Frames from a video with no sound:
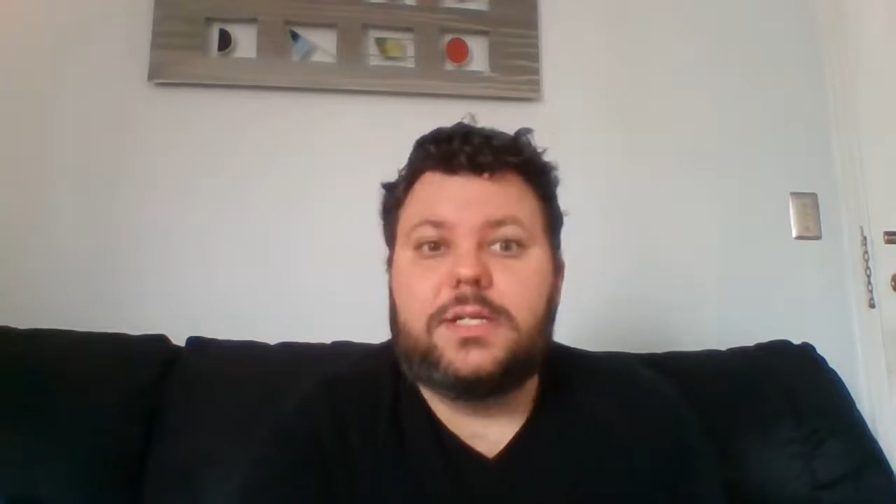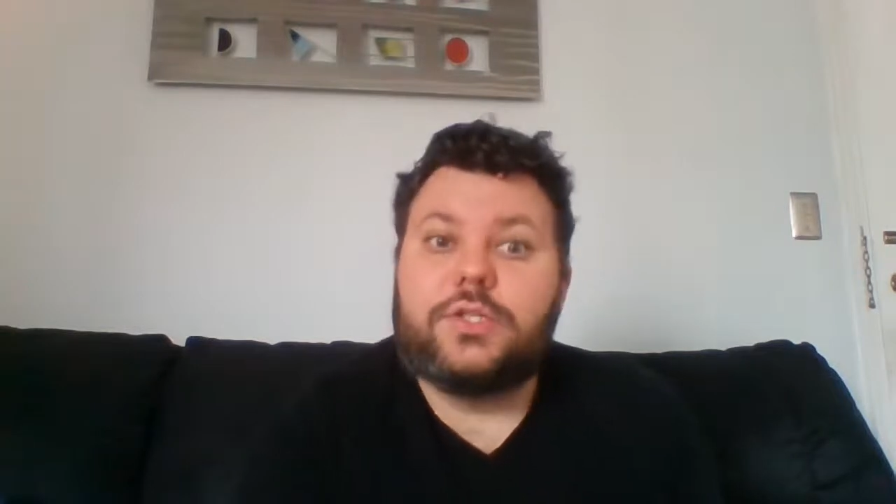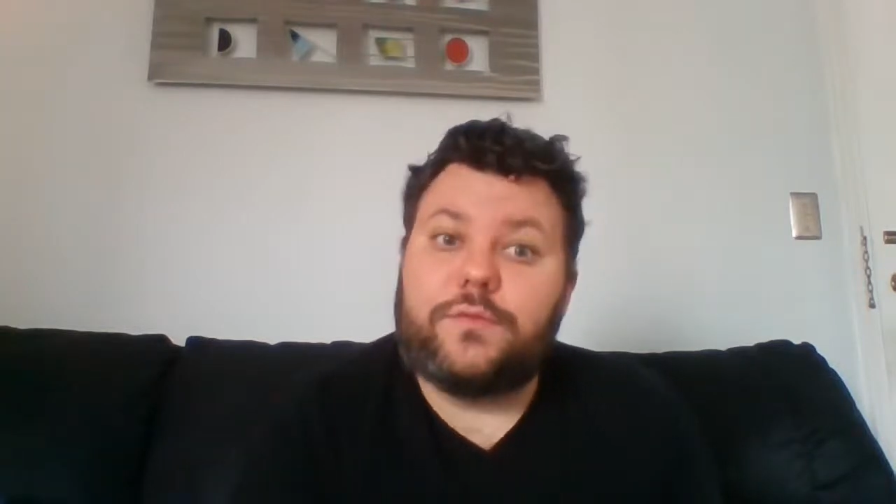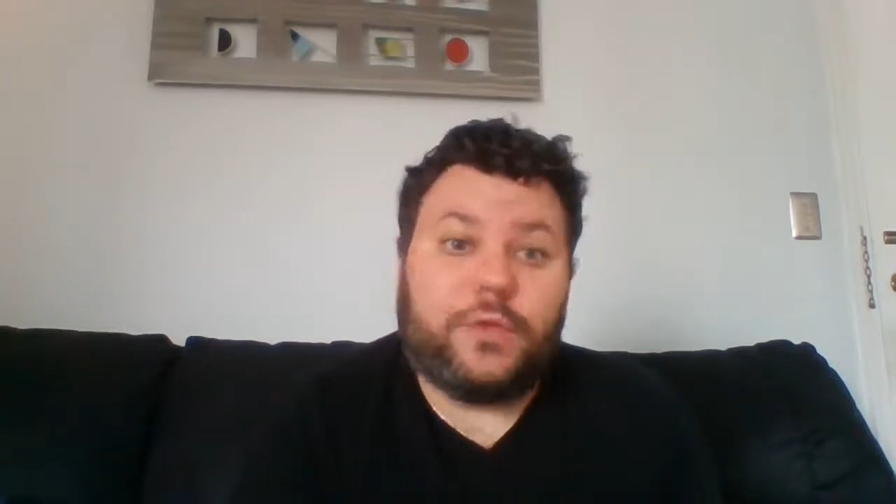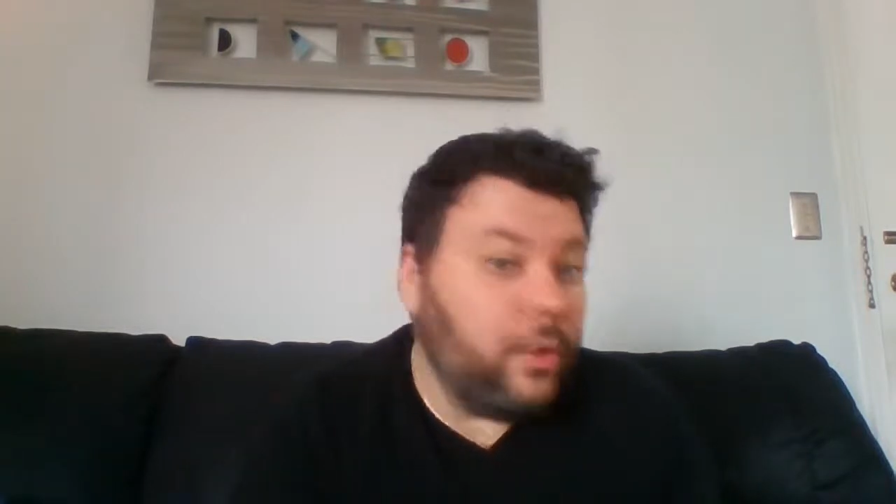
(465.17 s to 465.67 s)

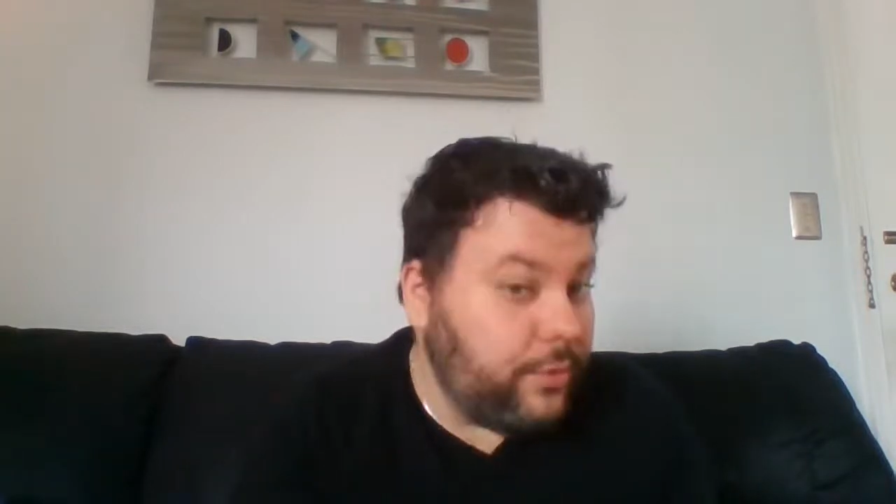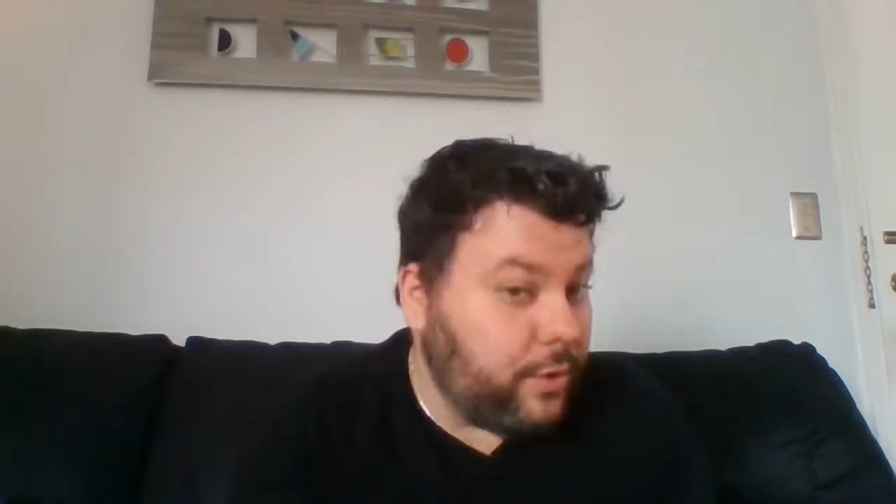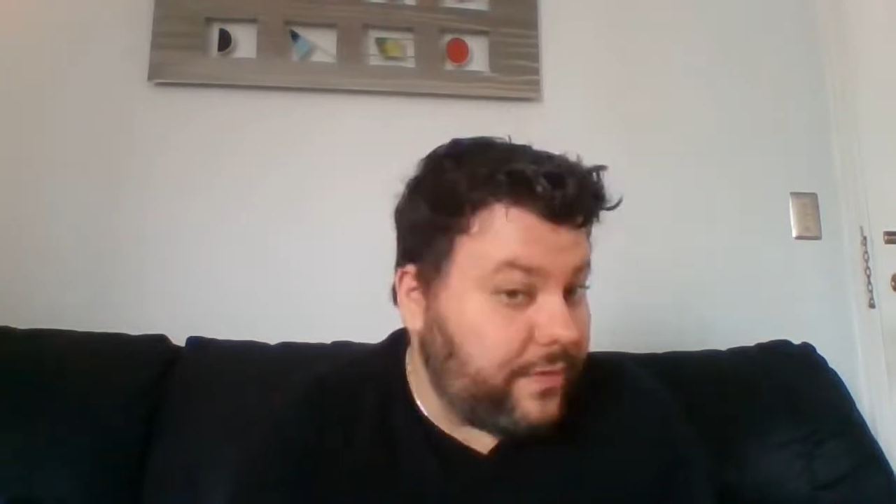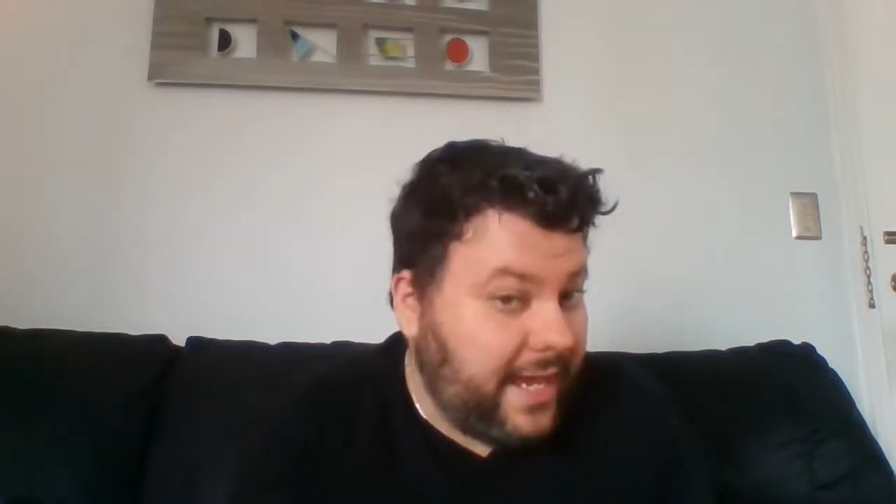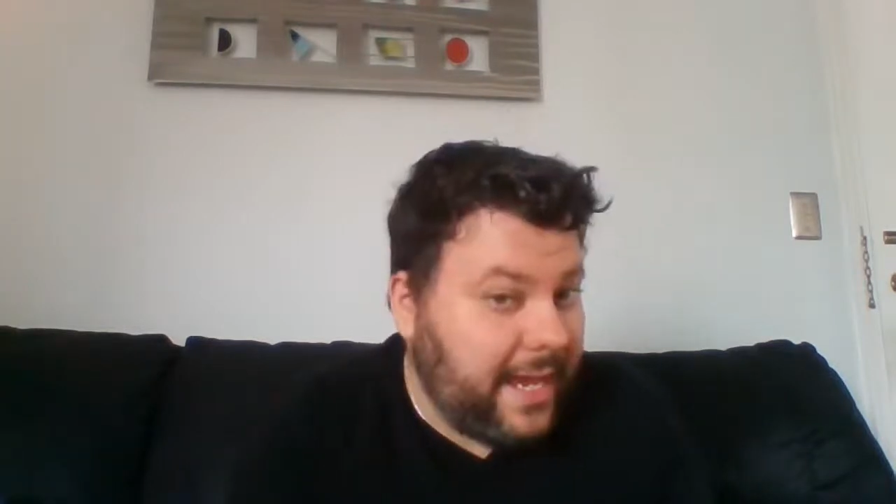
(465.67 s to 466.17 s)
If you don't
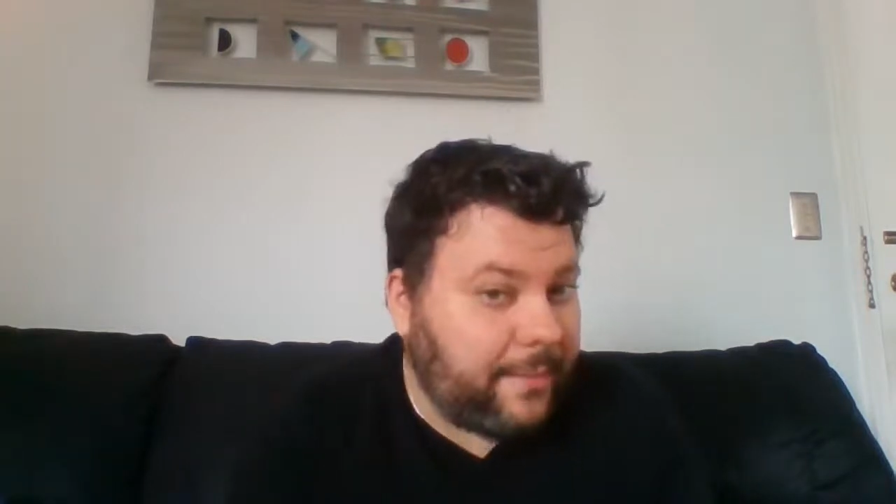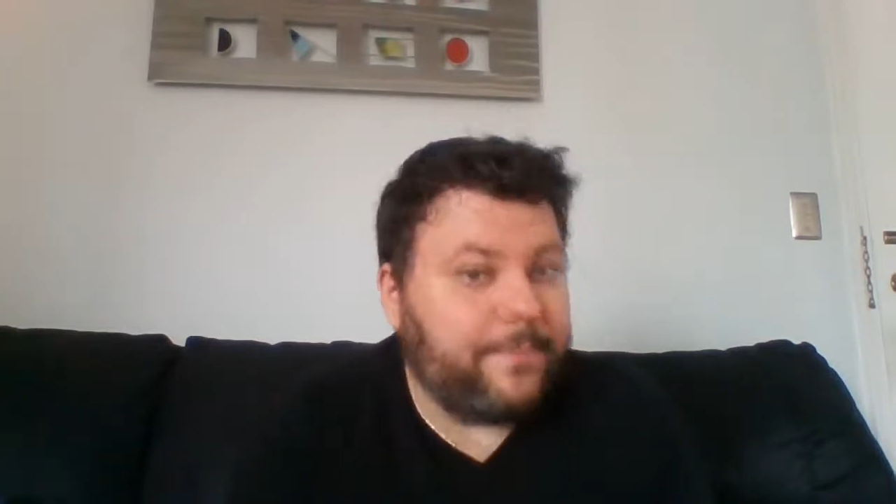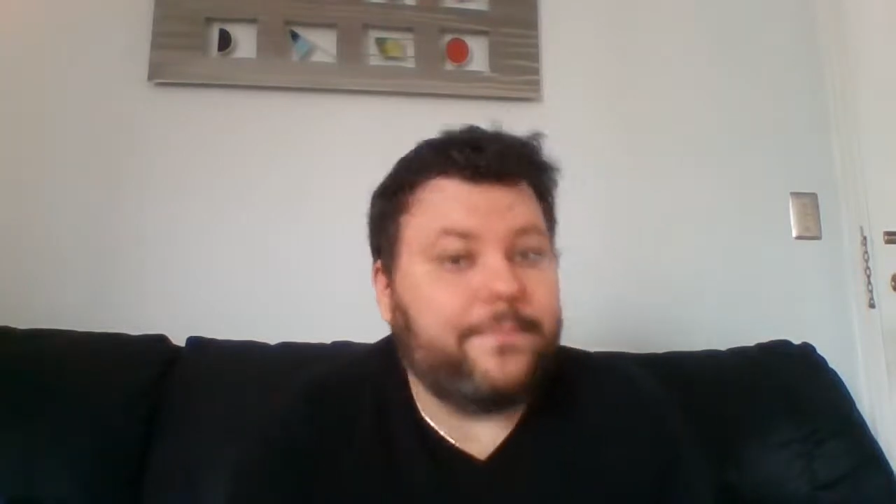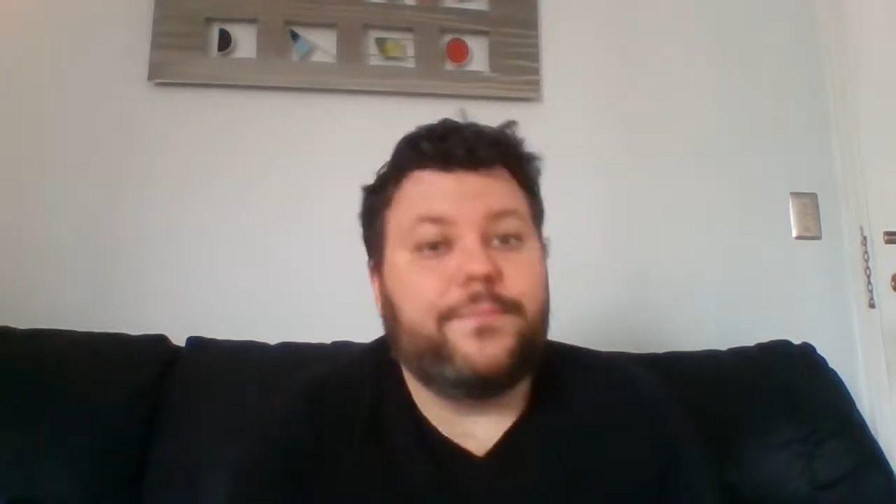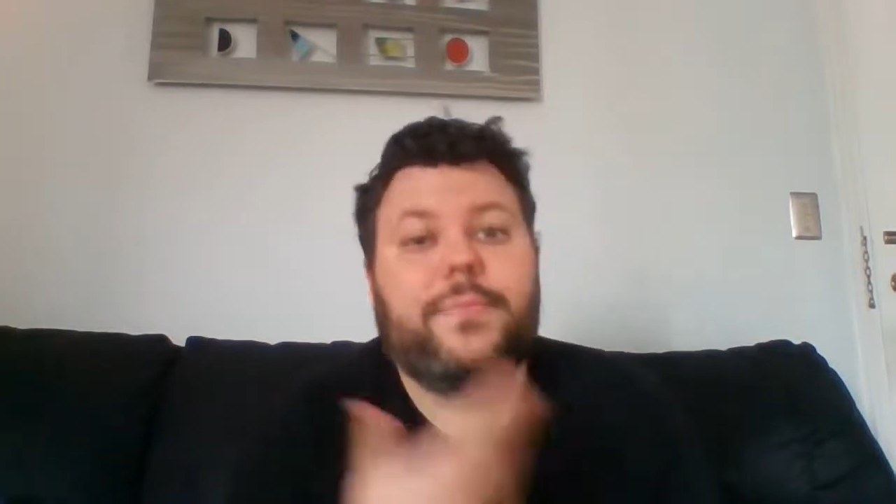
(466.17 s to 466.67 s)
know that
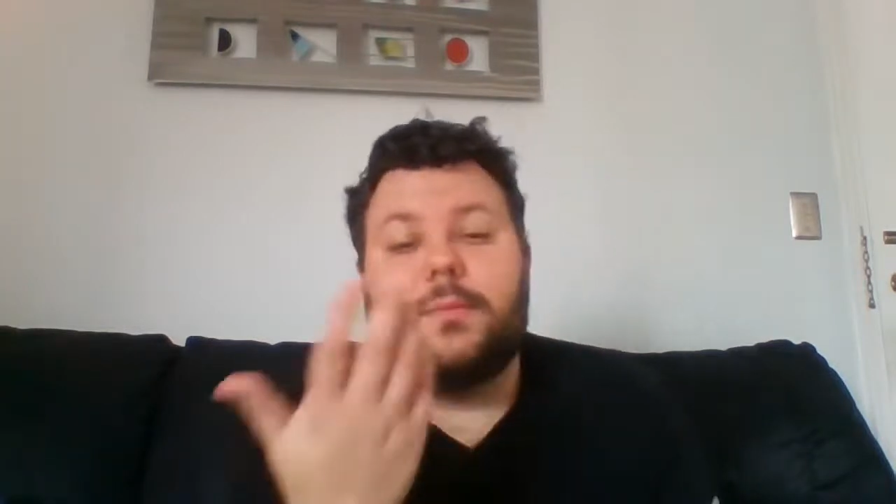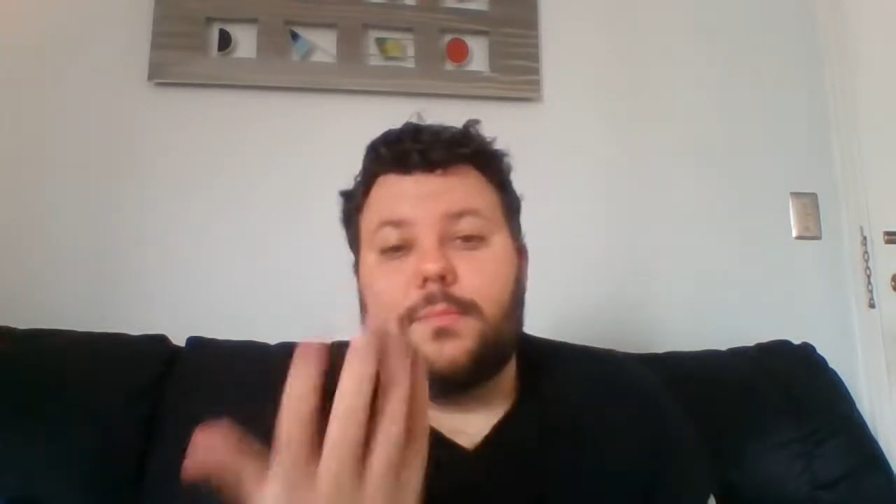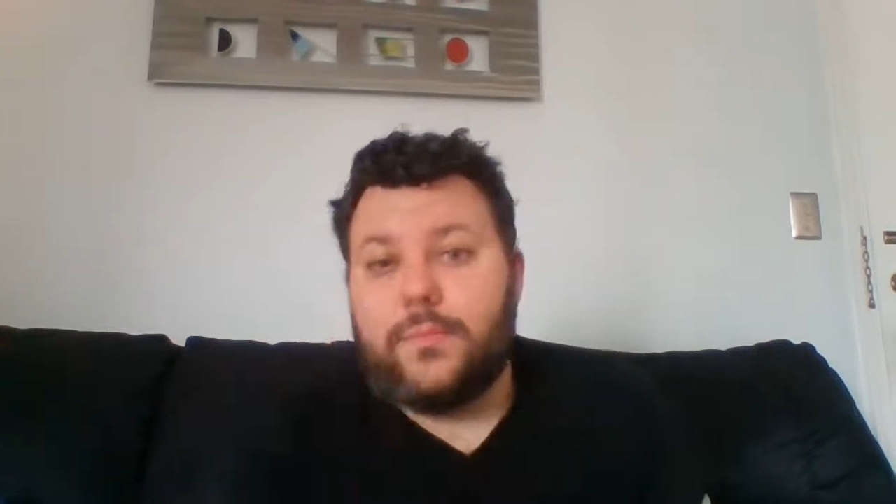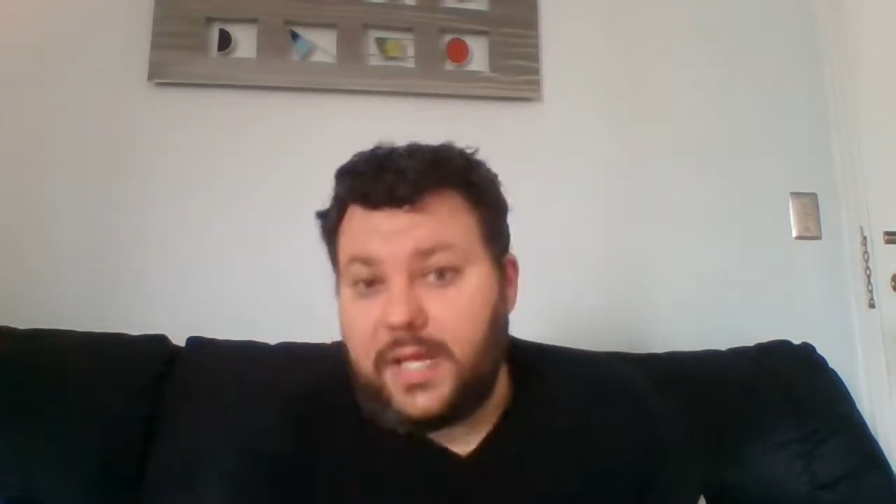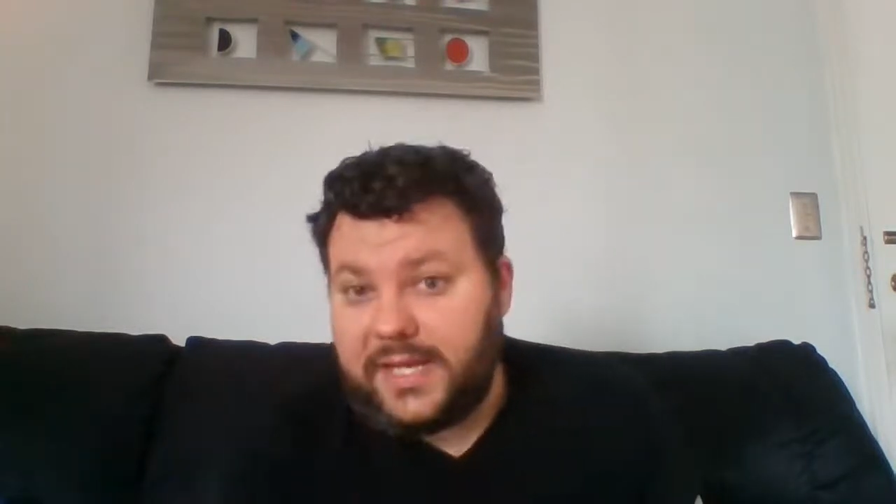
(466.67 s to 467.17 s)

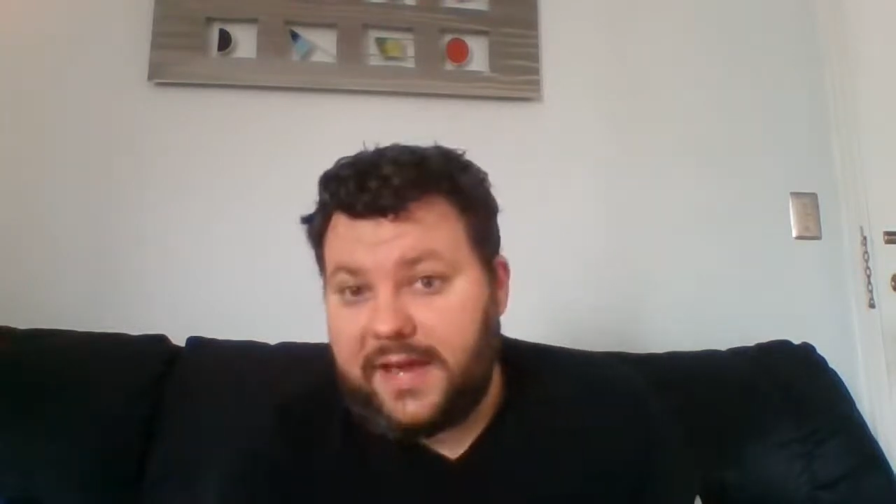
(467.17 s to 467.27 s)
and